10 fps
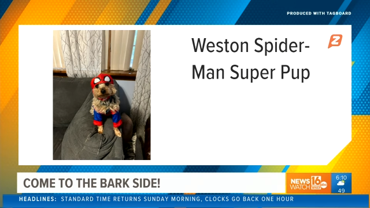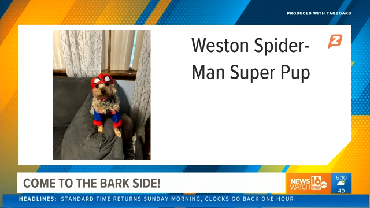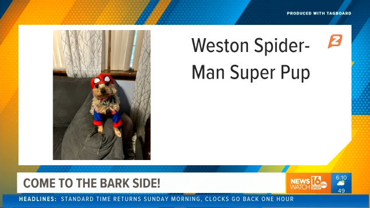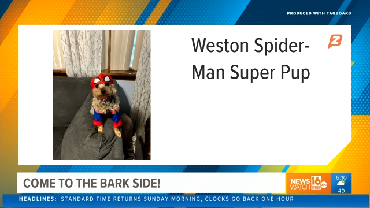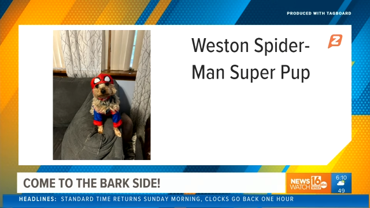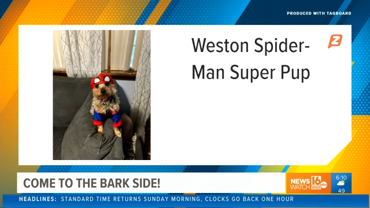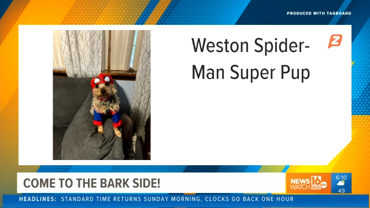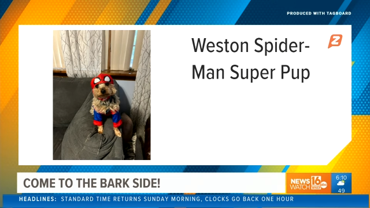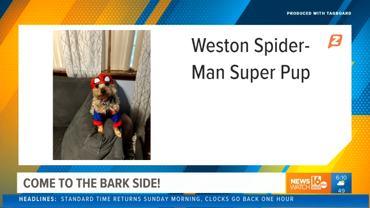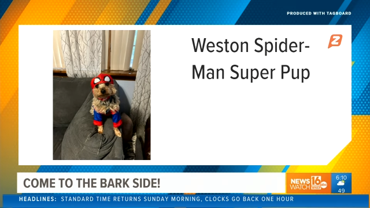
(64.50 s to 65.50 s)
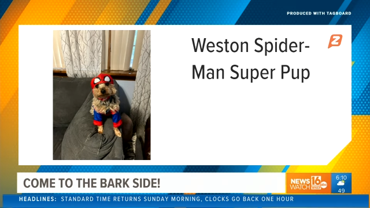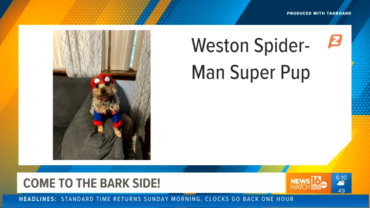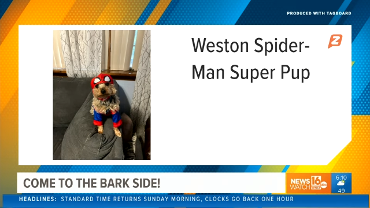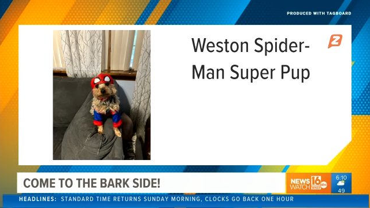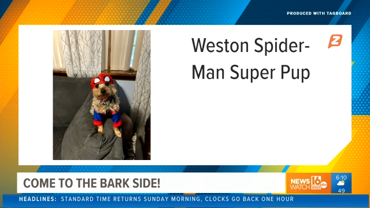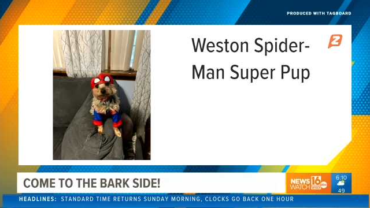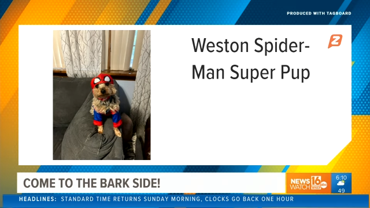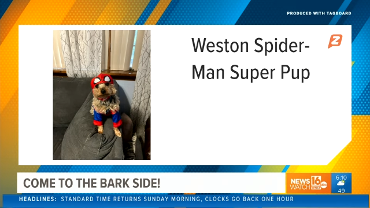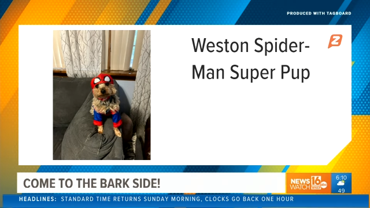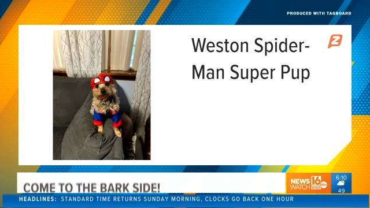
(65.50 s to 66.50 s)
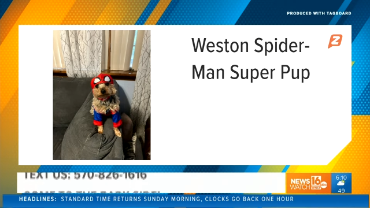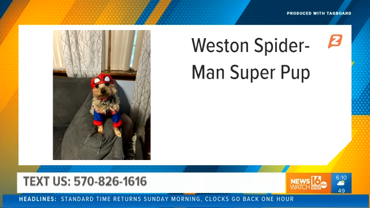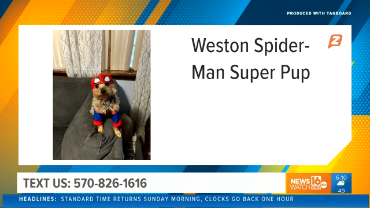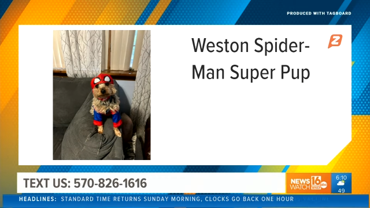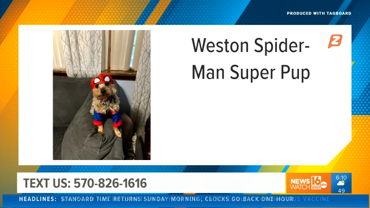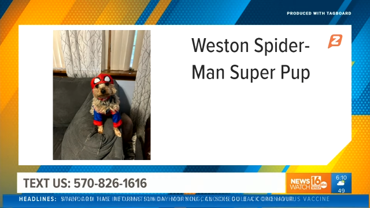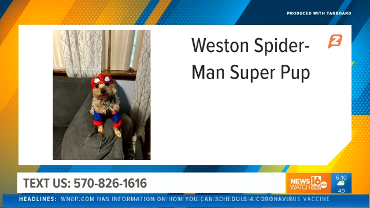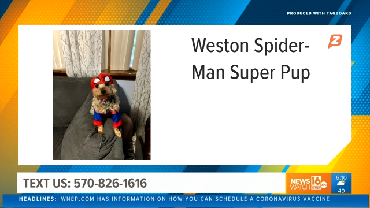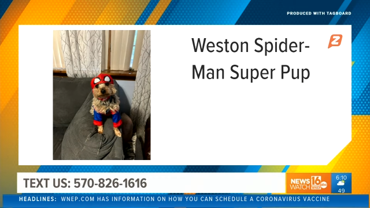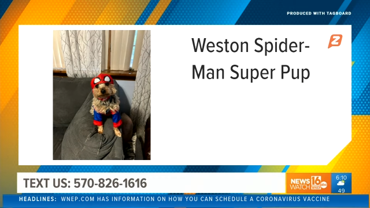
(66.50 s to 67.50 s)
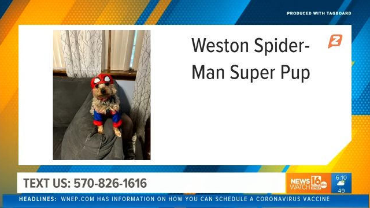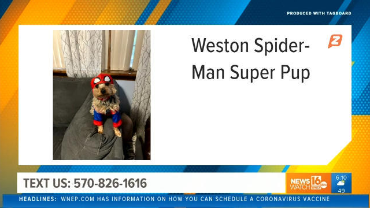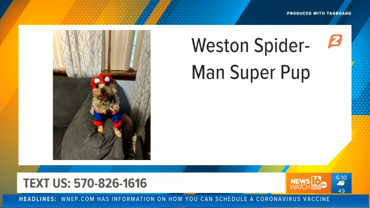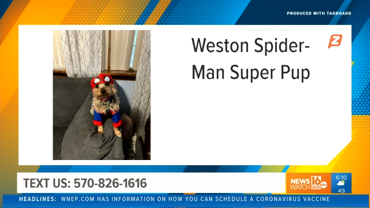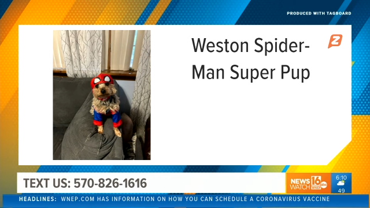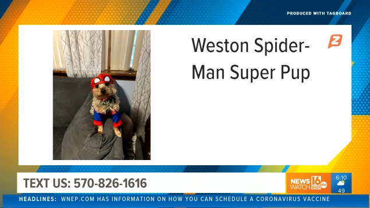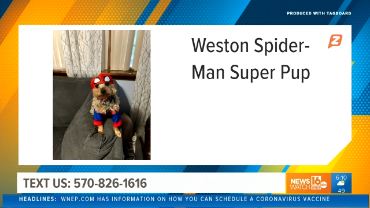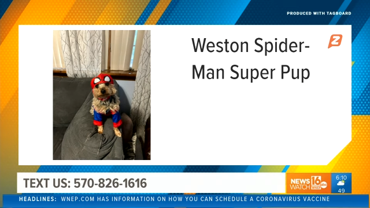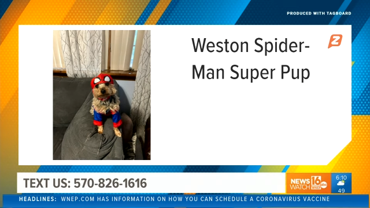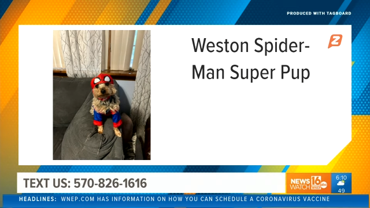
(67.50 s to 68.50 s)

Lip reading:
Nobody's mouth can be seen.